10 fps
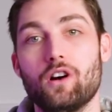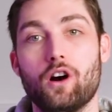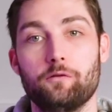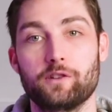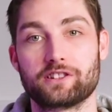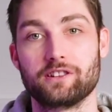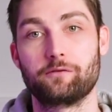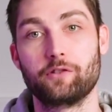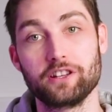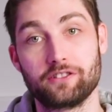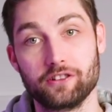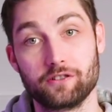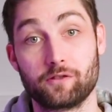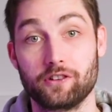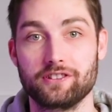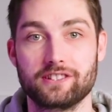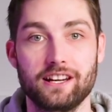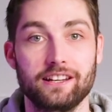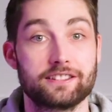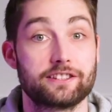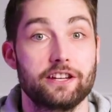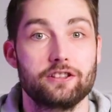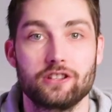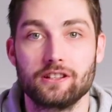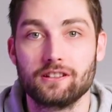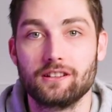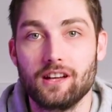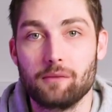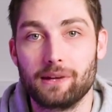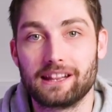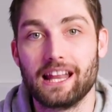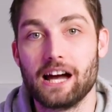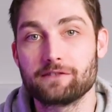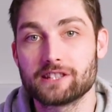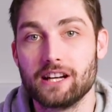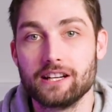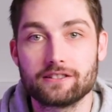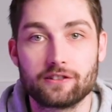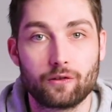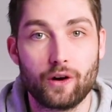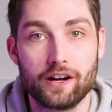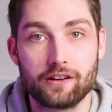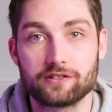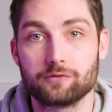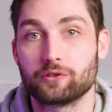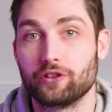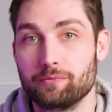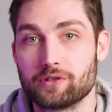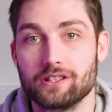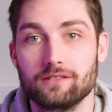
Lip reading: offers a free tier for design and staging, but live sites require a subscription.